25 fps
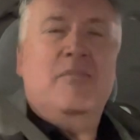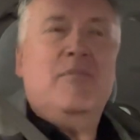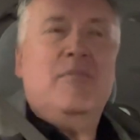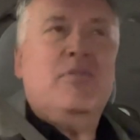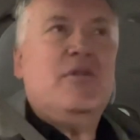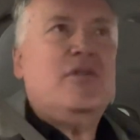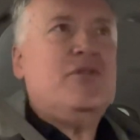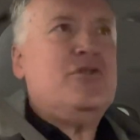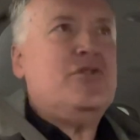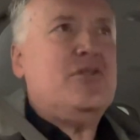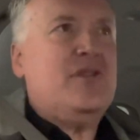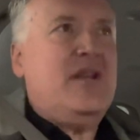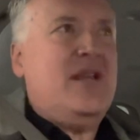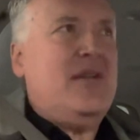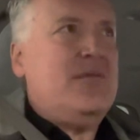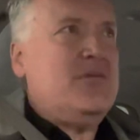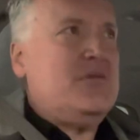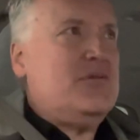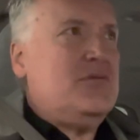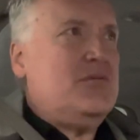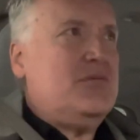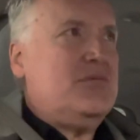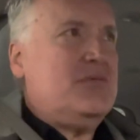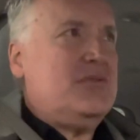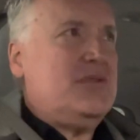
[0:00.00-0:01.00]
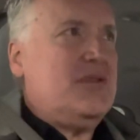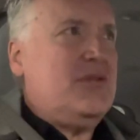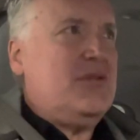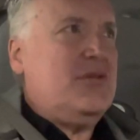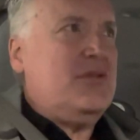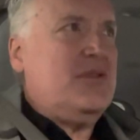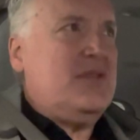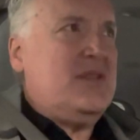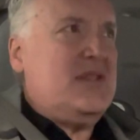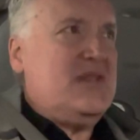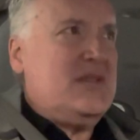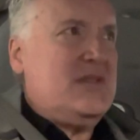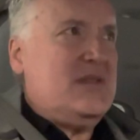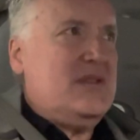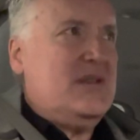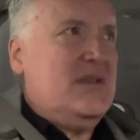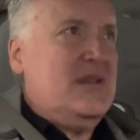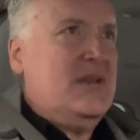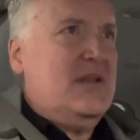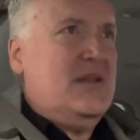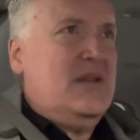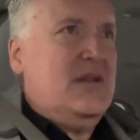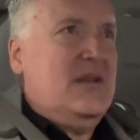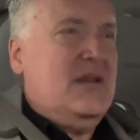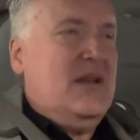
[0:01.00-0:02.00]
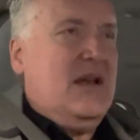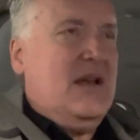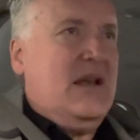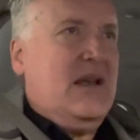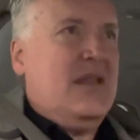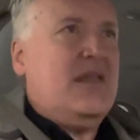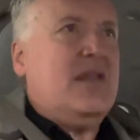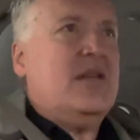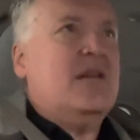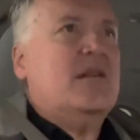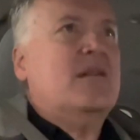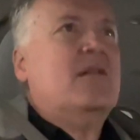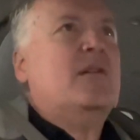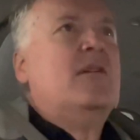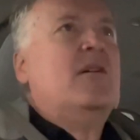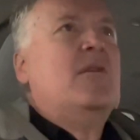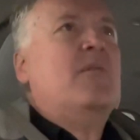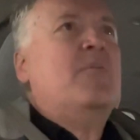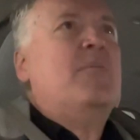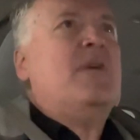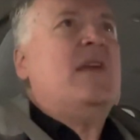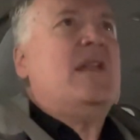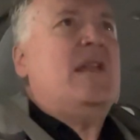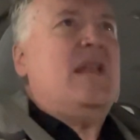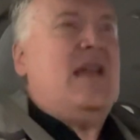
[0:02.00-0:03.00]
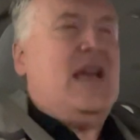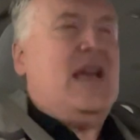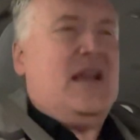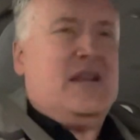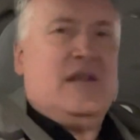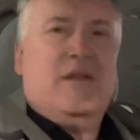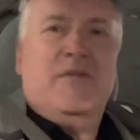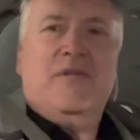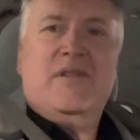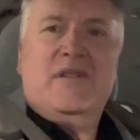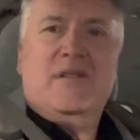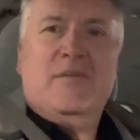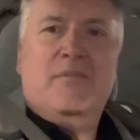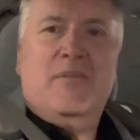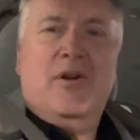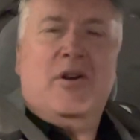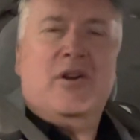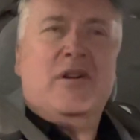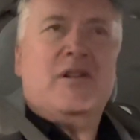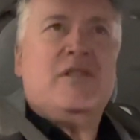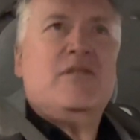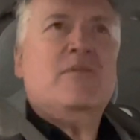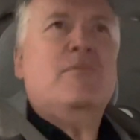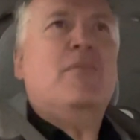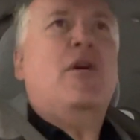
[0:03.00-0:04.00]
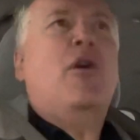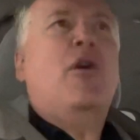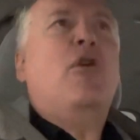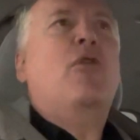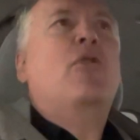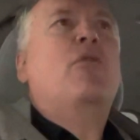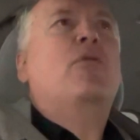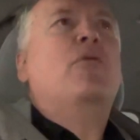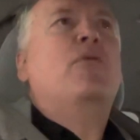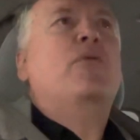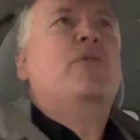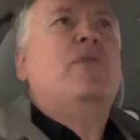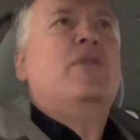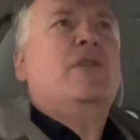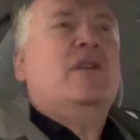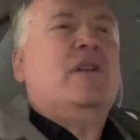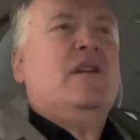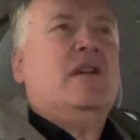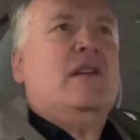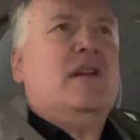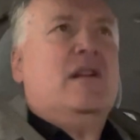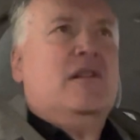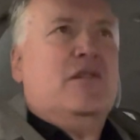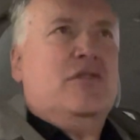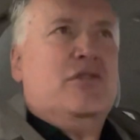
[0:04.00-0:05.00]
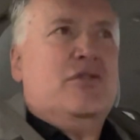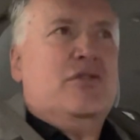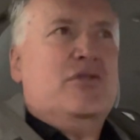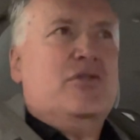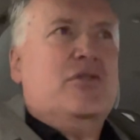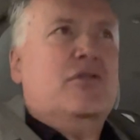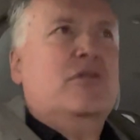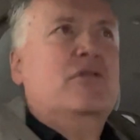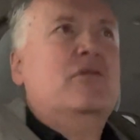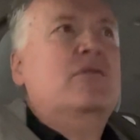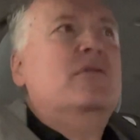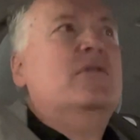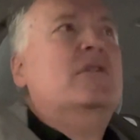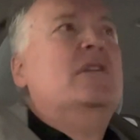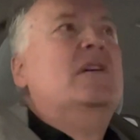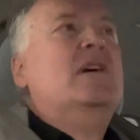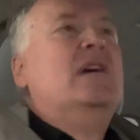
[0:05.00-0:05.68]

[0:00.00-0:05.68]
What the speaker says: but John Howard's also got this other pet activism item of gun control.